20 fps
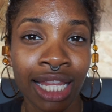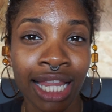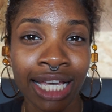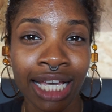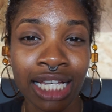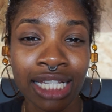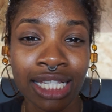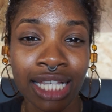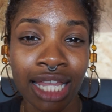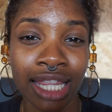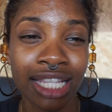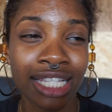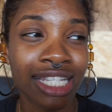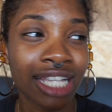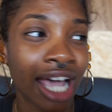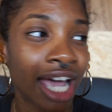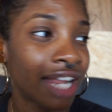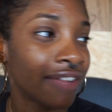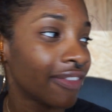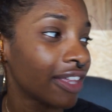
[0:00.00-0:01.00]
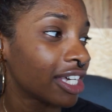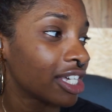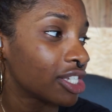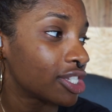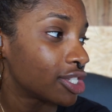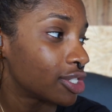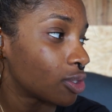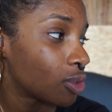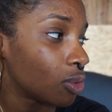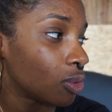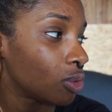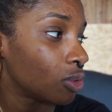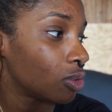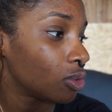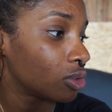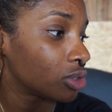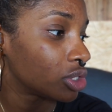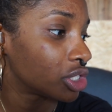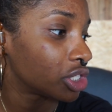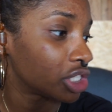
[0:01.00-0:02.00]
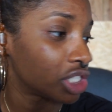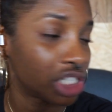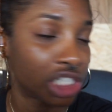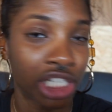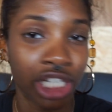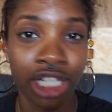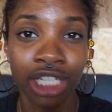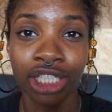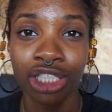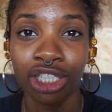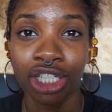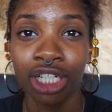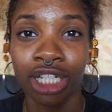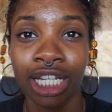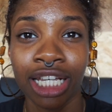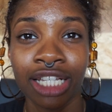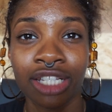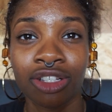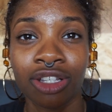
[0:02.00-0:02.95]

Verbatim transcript: Like I said, this is kind of like a soul searching journey.